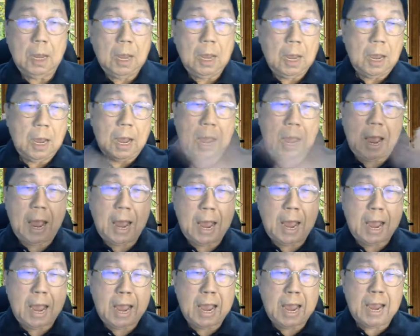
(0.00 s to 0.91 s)

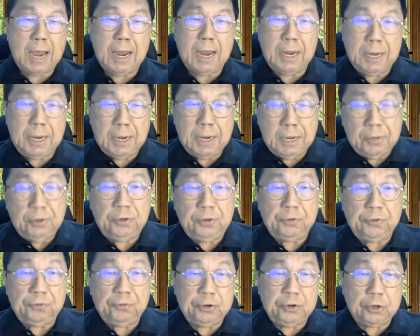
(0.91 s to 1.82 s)
Hi, this
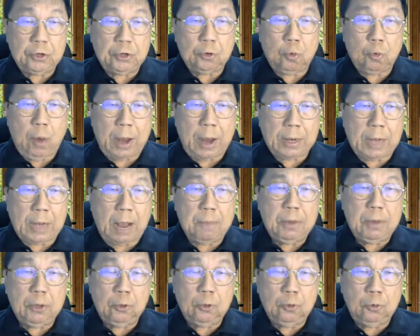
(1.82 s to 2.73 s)
is Richard Quack
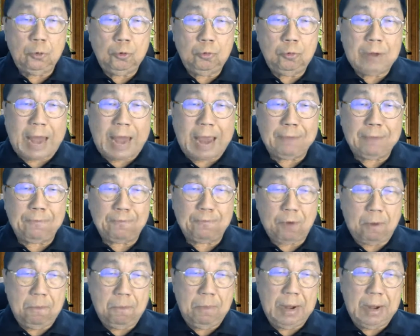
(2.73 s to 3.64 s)
coming to you live
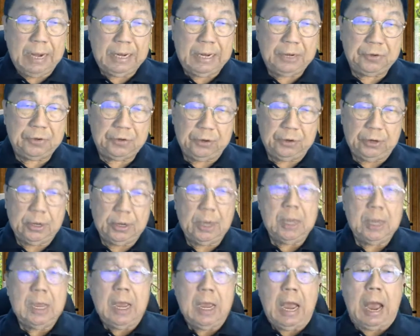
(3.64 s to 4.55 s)
from Malaysia.
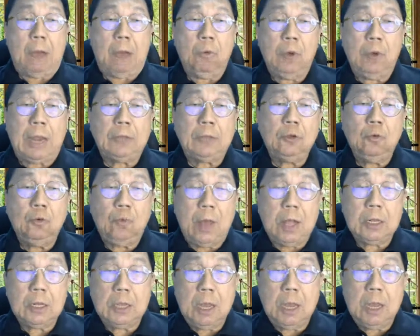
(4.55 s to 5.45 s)
I would like to
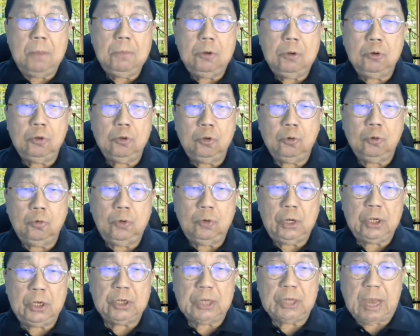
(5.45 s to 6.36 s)
welcome you to
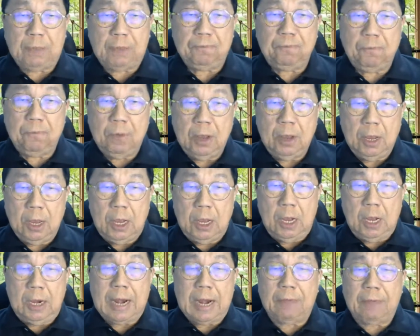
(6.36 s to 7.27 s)
this
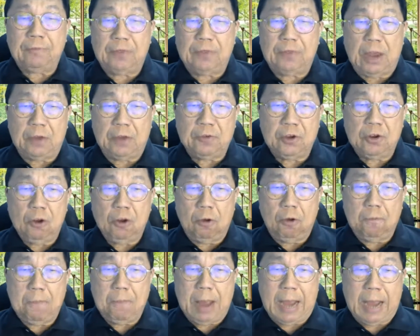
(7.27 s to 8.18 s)
live session of
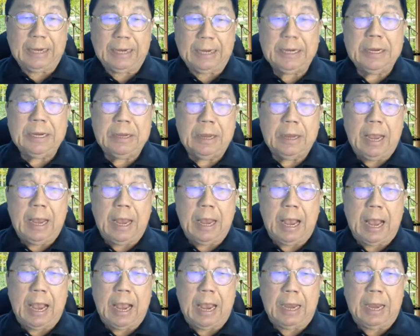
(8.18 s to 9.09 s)
mine,
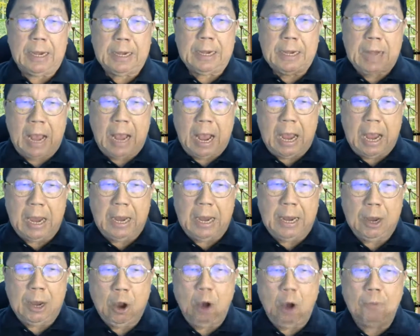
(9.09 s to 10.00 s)
and I
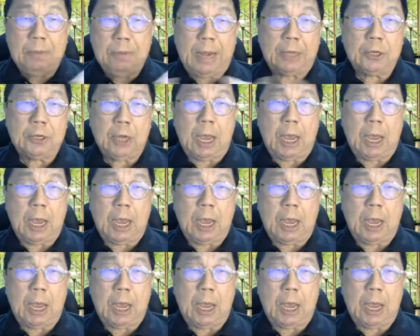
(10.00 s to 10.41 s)
hope that